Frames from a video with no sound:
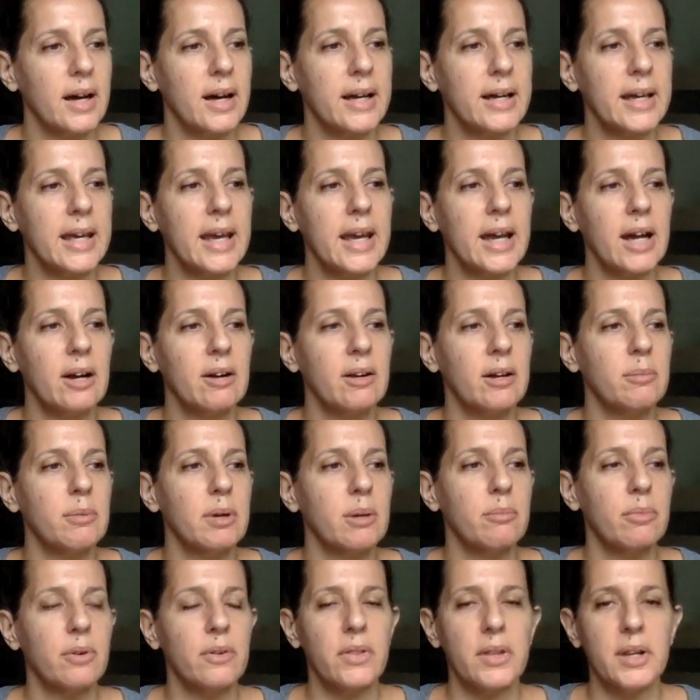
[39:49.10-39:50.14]
I can't
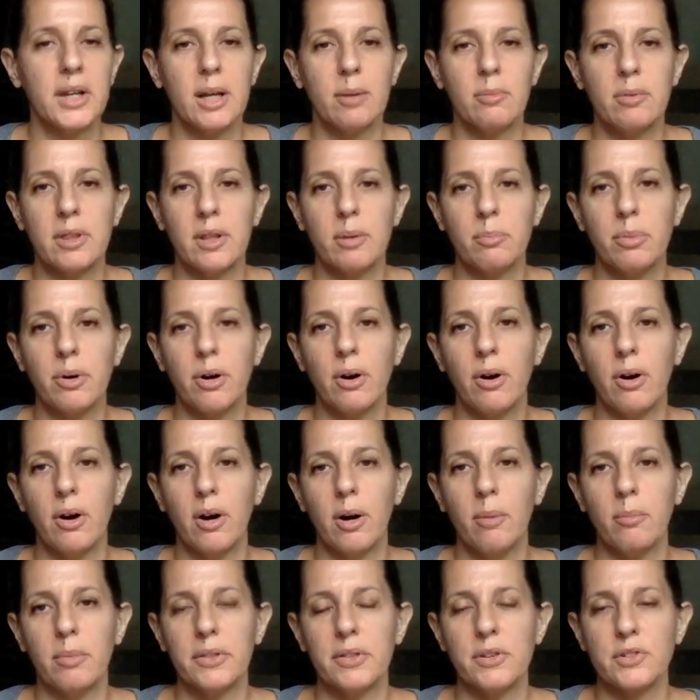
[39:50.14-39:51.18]
remember the name of the poem,
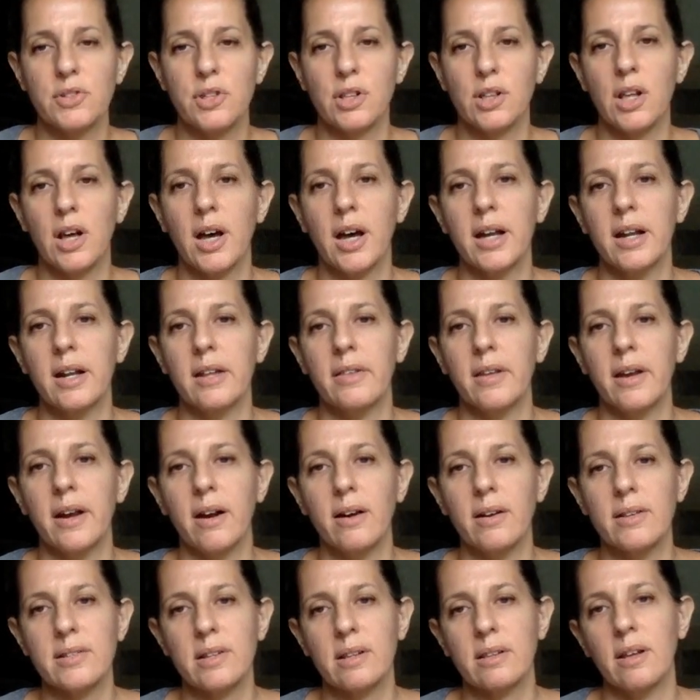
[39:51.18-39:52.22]
but there's a line in there.
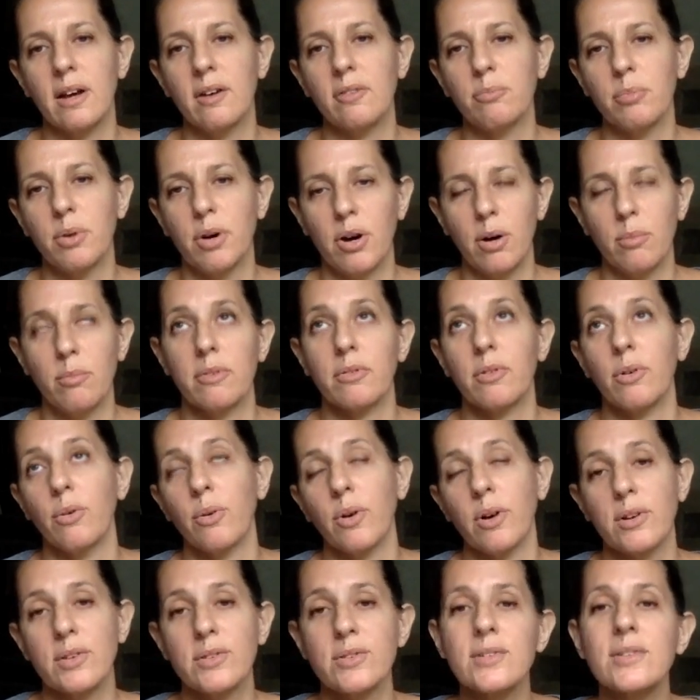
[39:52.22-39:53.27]
It's a love poem, of
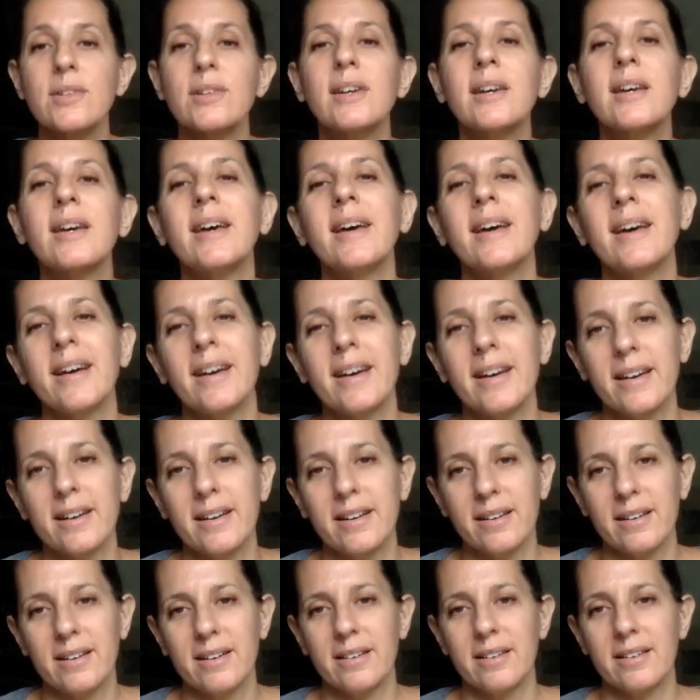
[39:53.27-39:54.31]
course.
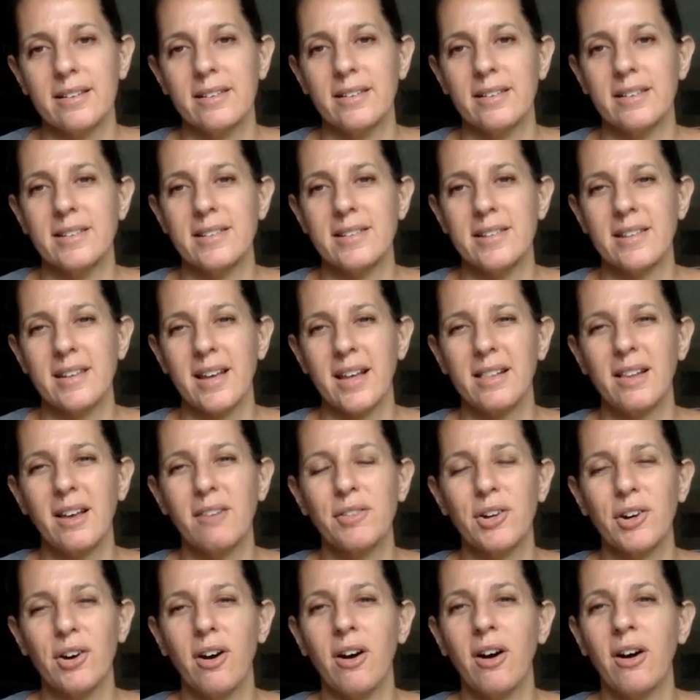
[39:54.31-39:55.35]
Uh, he says, I love
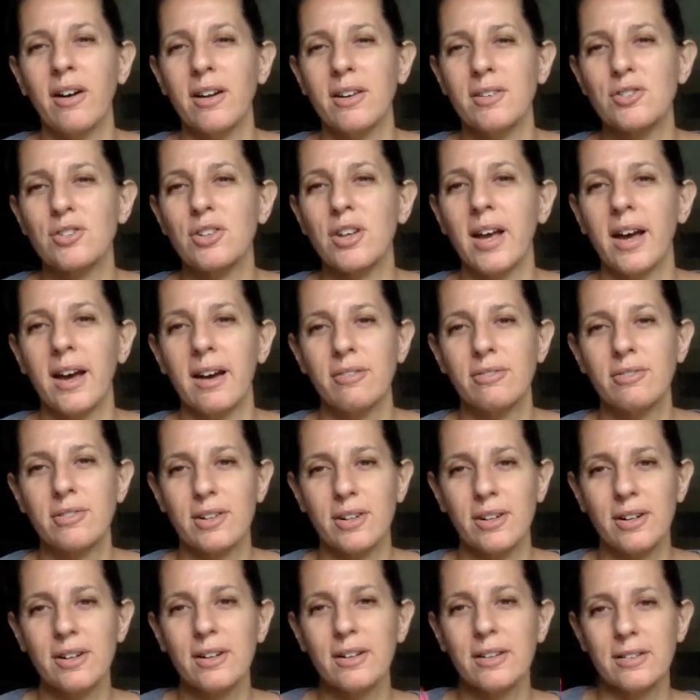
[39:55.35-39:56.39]
your orange
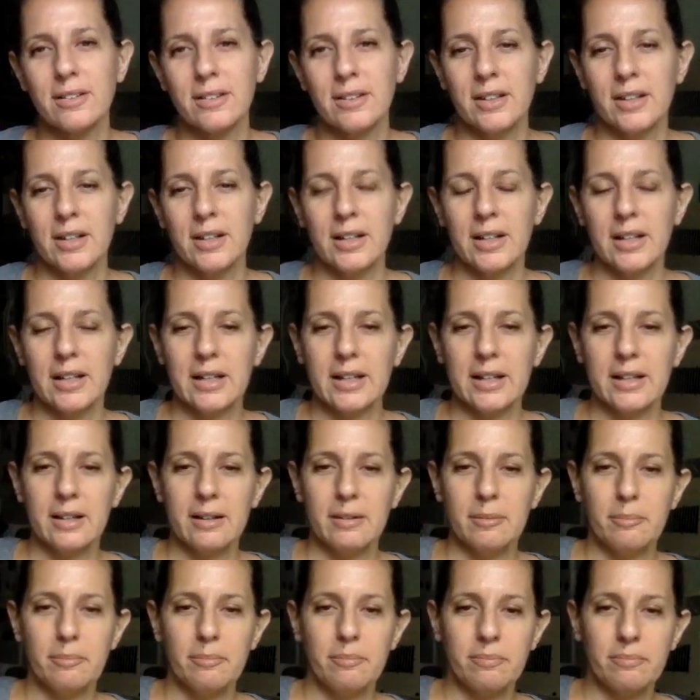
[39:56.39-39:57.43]
laughter.
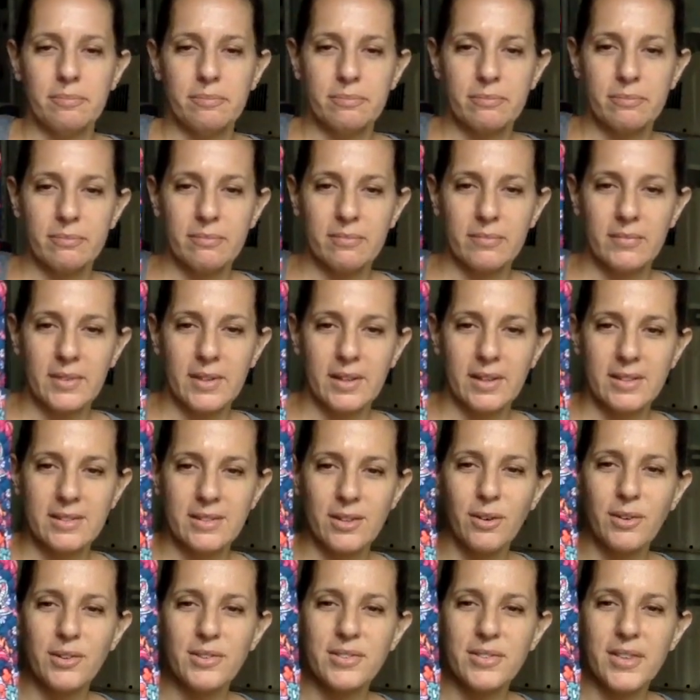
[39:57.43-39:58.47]
Um, I
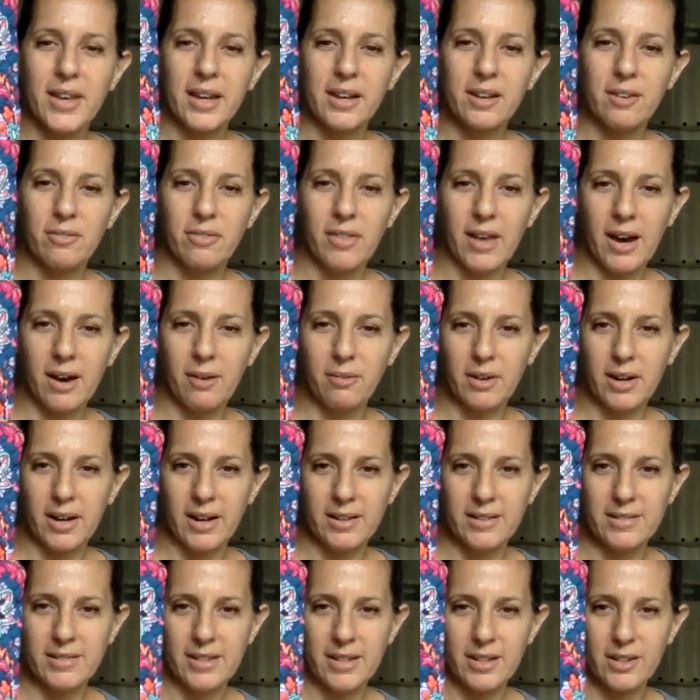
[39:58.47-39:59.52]
always think of that when I
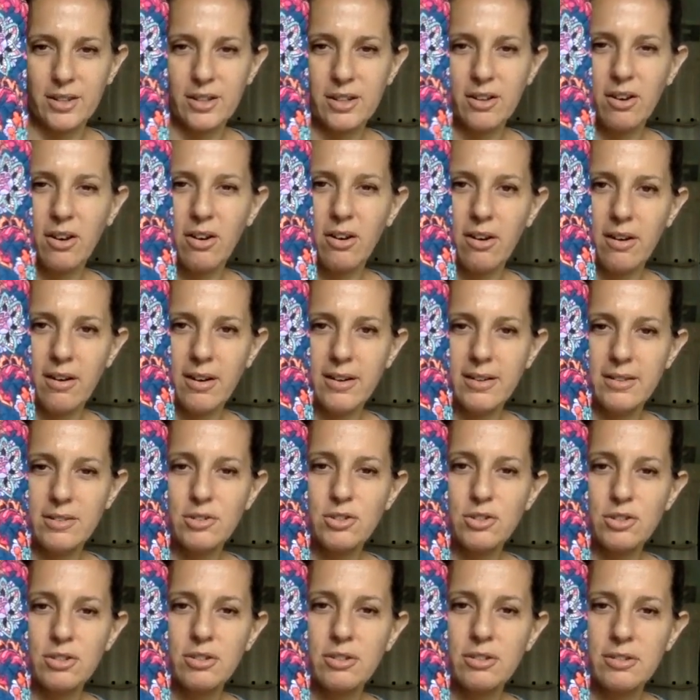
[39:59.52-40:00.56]
see a good
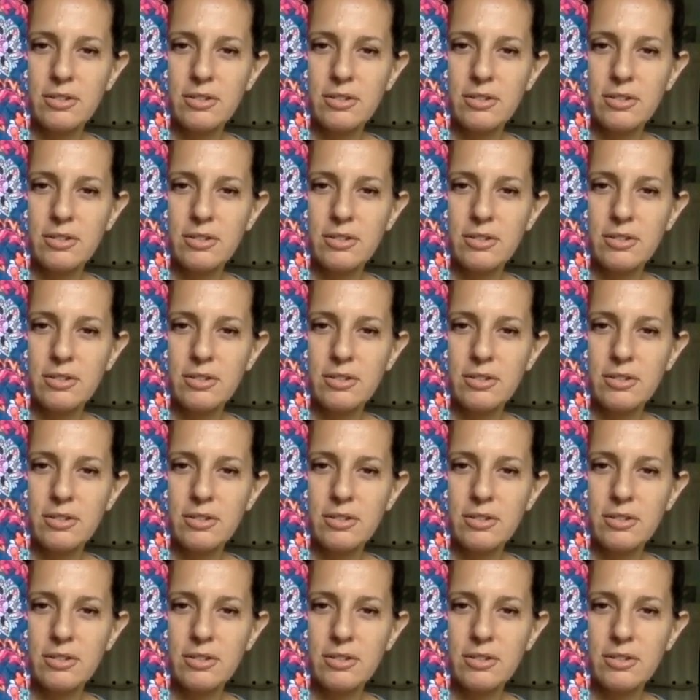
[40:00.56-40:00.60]
orange.